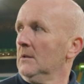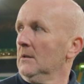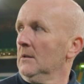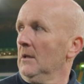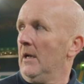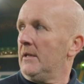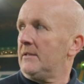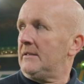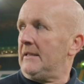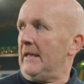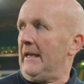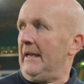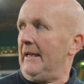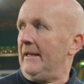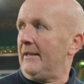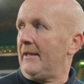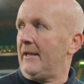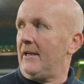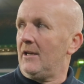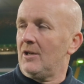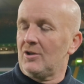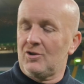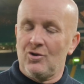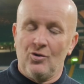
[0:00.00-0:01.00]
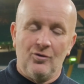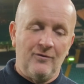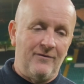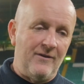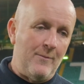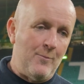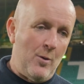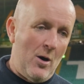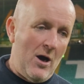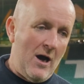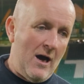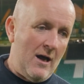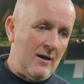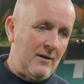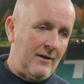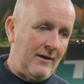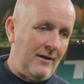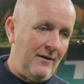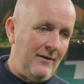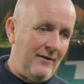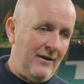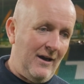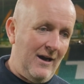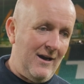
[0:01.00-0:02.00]
it's areas of the park
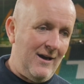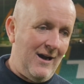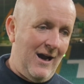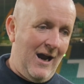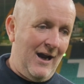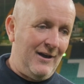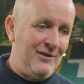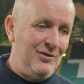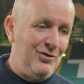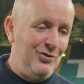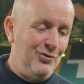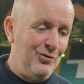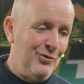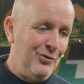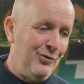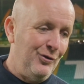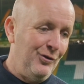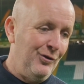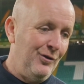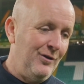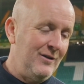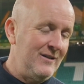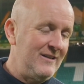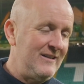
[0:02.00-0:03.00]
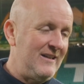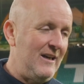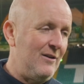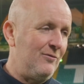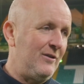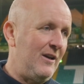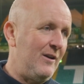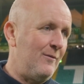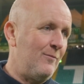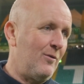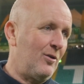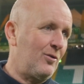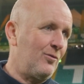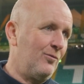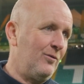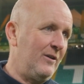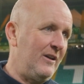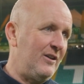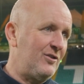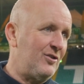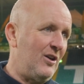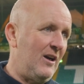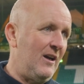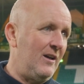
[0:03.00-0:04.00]
that I knew Celtic were going
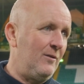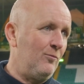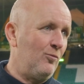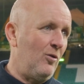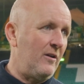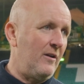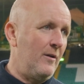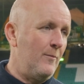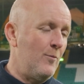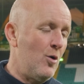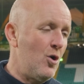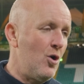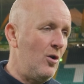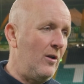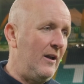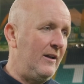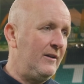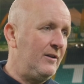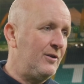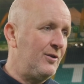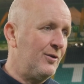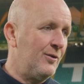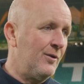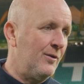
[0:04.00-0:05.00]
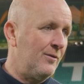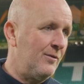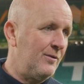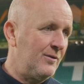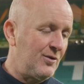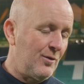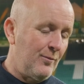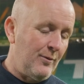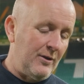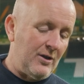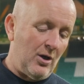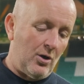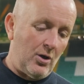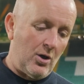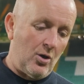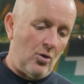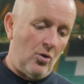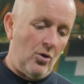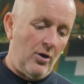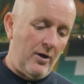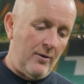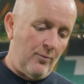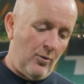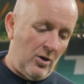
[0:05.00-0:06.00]
to try and work the ball into, so we've done a
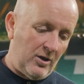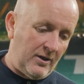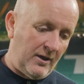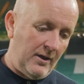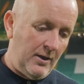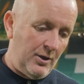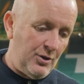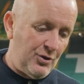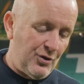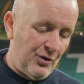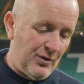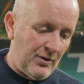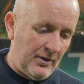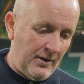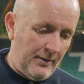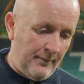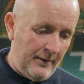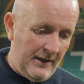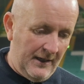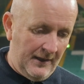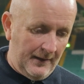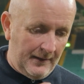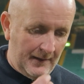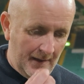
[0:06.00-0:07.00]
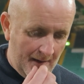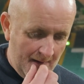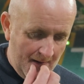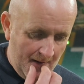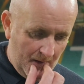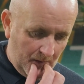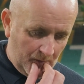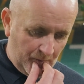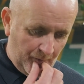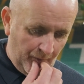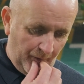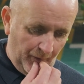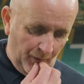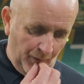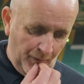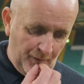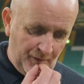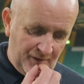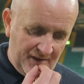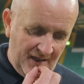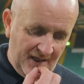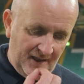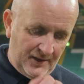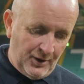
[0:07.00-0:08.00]
lot of work in it during the week. So to
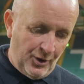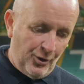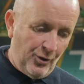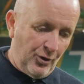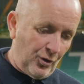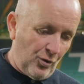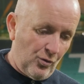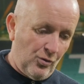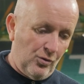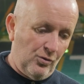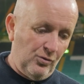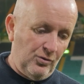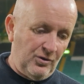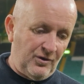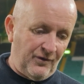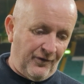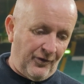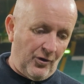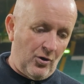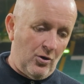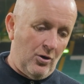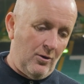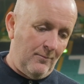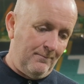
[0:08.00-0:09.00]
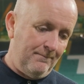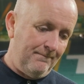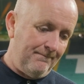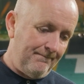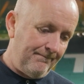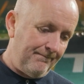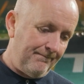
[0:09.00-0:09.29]
lose 2 goals from